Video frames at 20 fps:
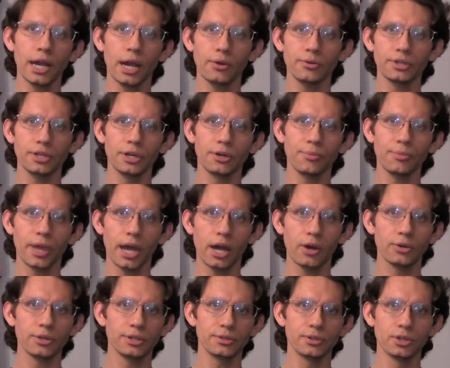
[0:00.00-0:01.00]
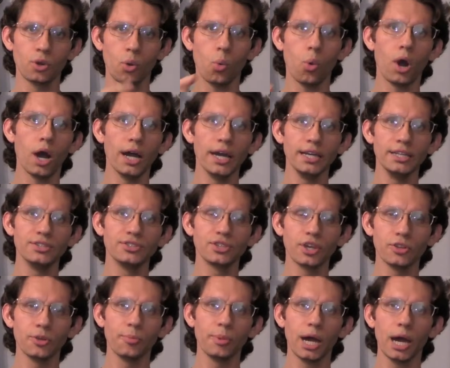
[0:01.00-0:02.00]
how it winds
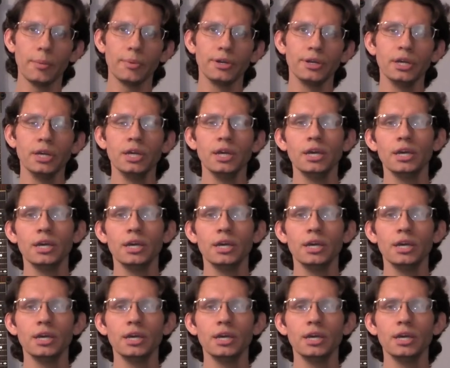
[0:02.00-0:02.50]
on the bobbin.